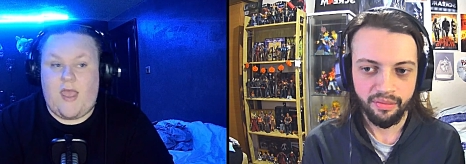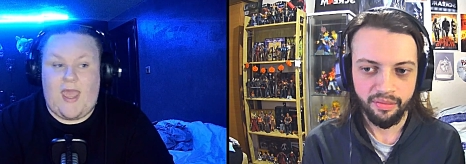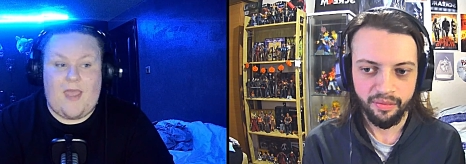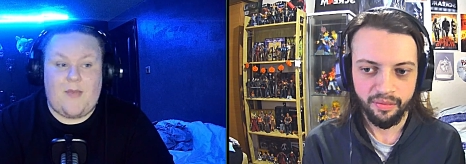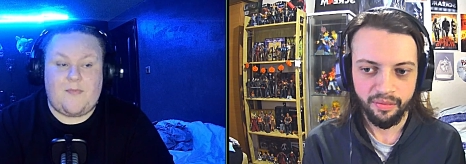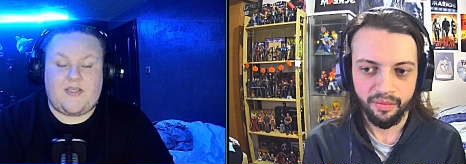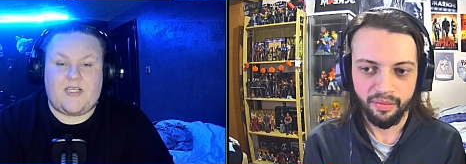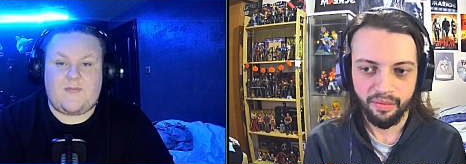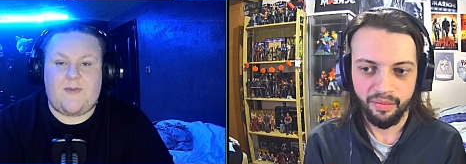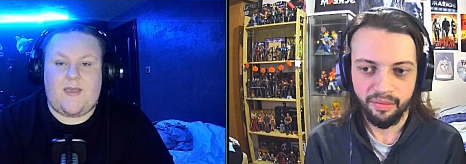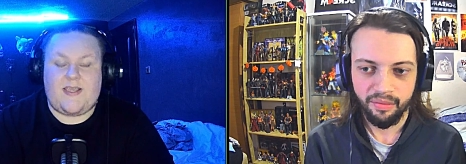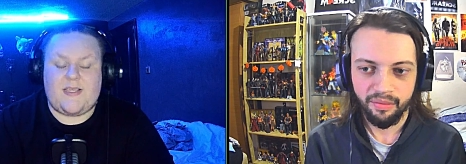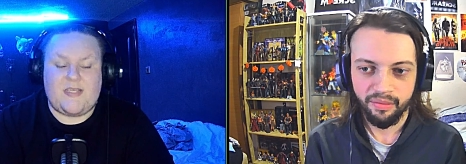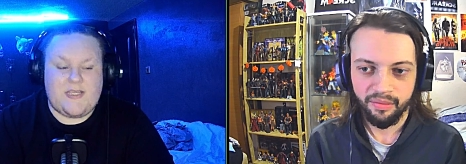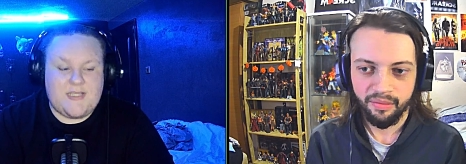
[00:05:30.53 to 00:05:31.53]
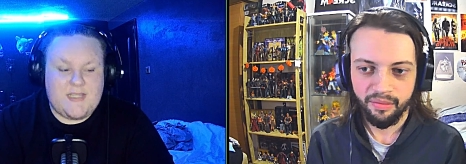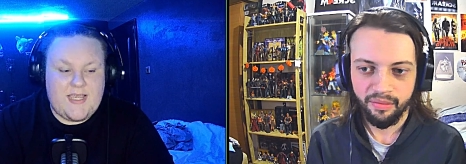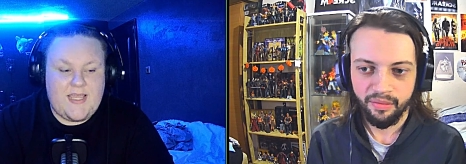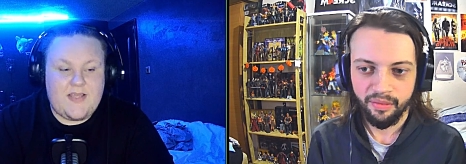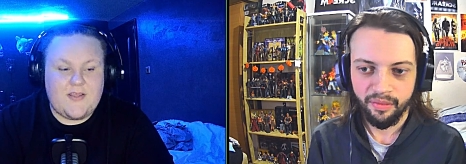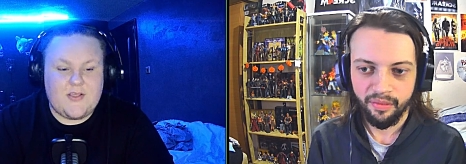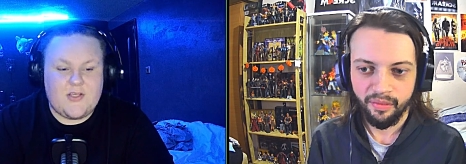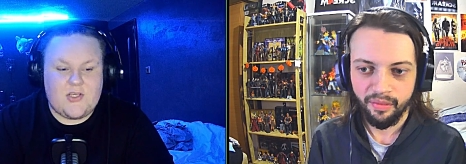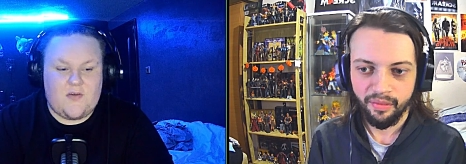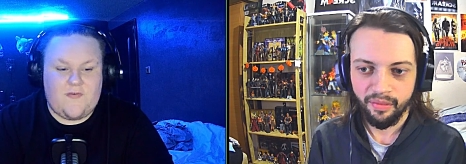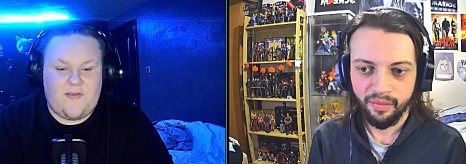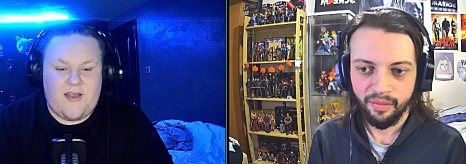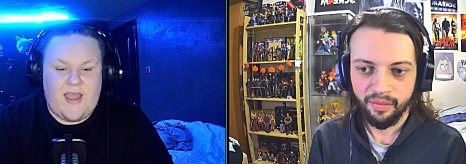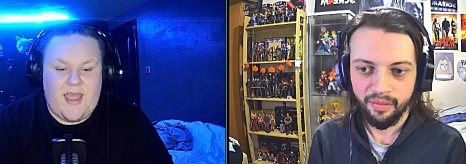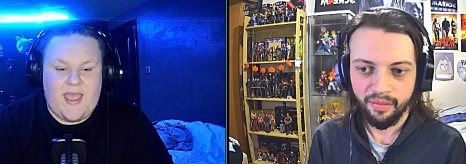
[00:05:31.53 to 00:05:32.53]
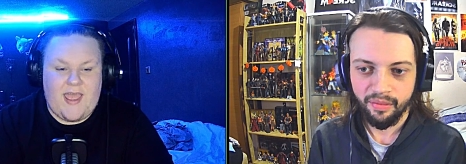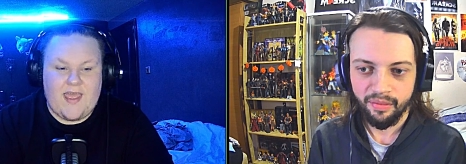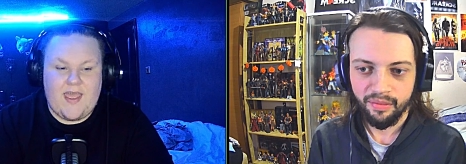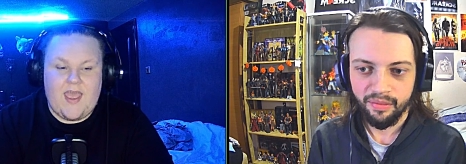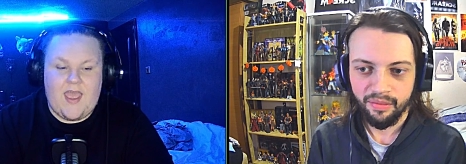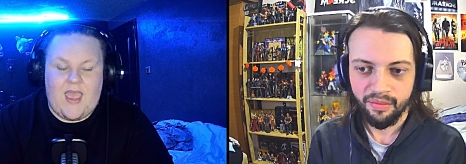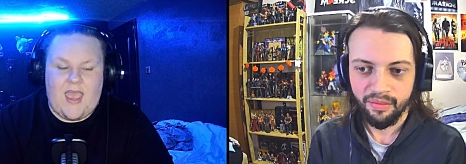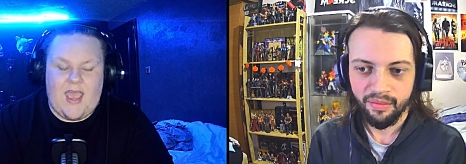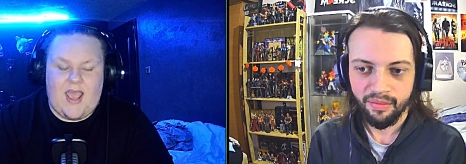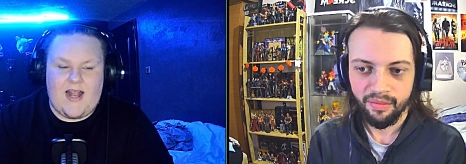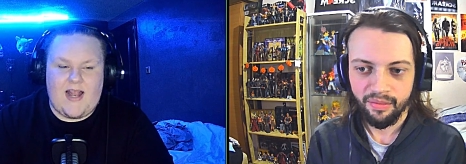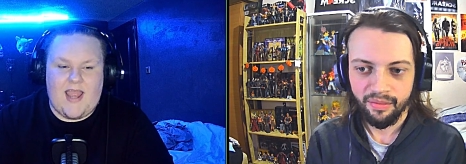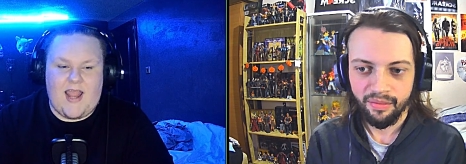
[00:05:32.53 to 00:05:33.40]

Speaker 1: empty space. See, there's nothing there. And